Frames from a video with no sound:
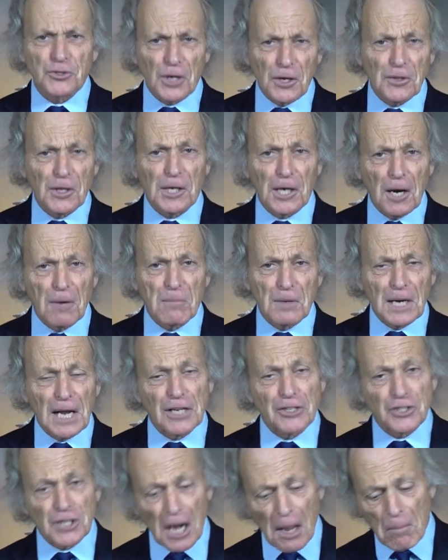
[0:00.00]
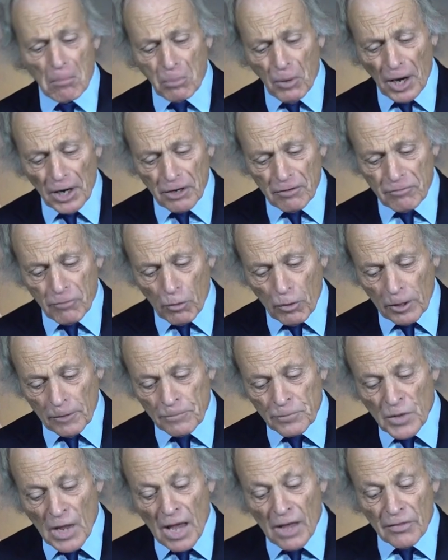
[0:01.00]
So I thought that'd be nice. And I bought it for her.
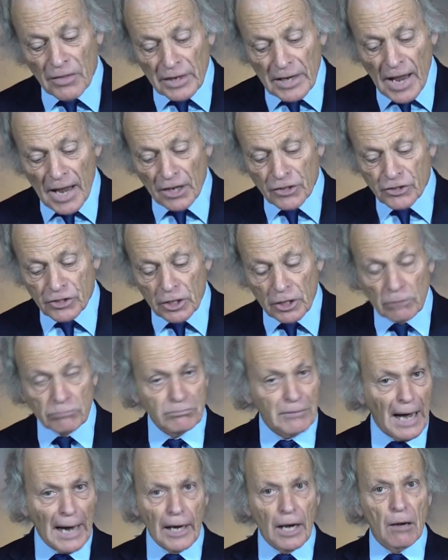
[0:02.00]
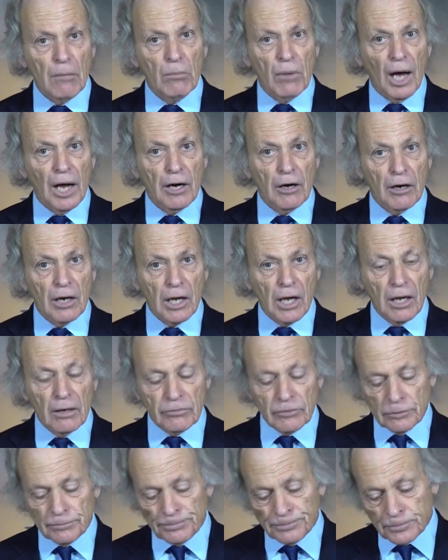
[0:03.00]
The next year, I didn't buy her a
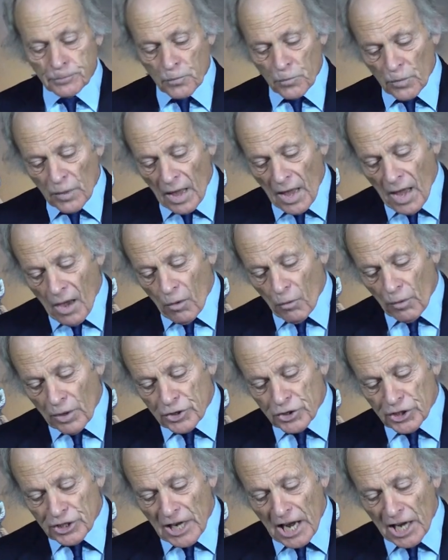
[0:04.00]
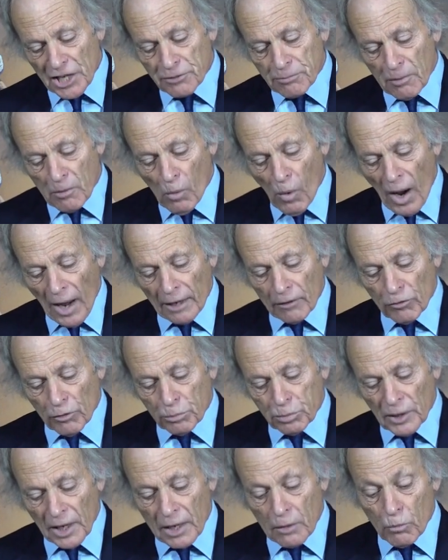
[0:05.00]
gift. When she asked me why, I
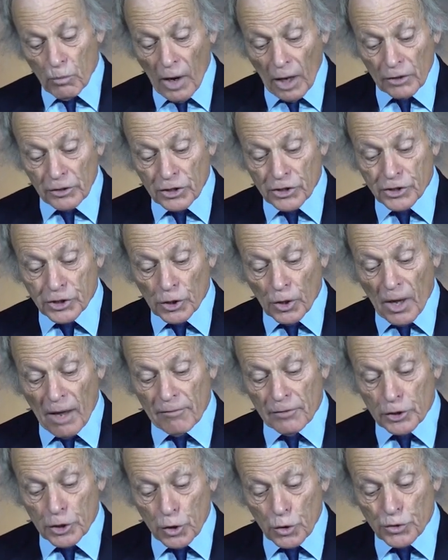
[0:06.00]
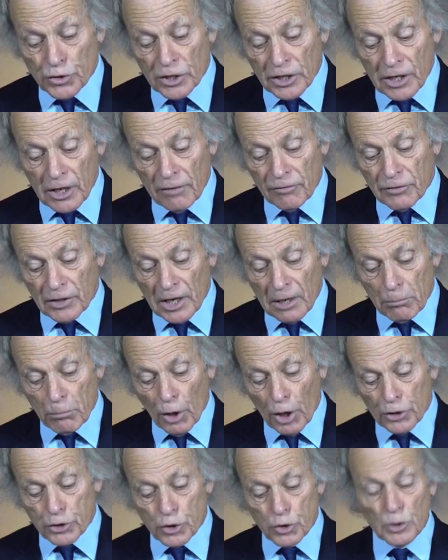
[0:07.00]
replied, well, you still haven't used the gift that I
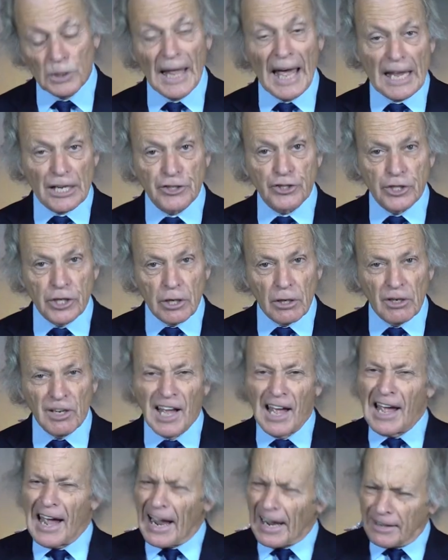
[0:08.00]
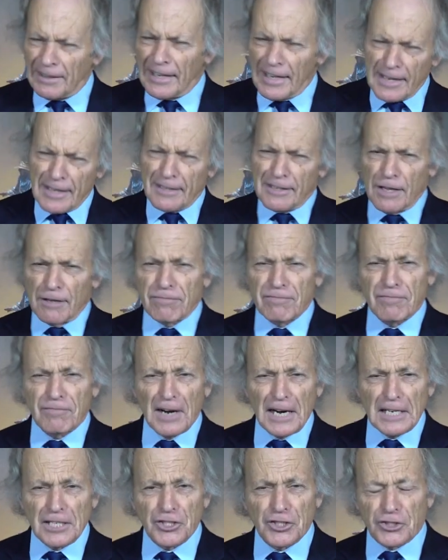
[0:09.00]
bought you last year. And then the
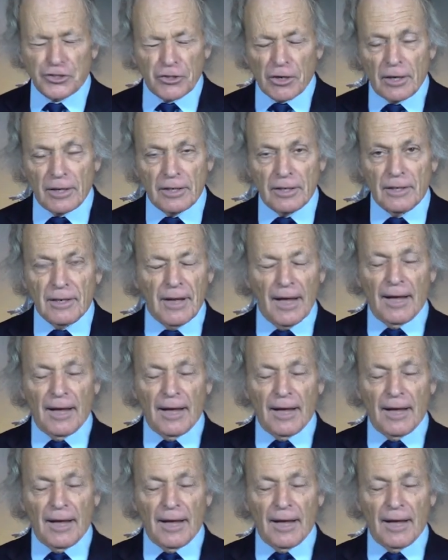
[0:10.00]
fight started.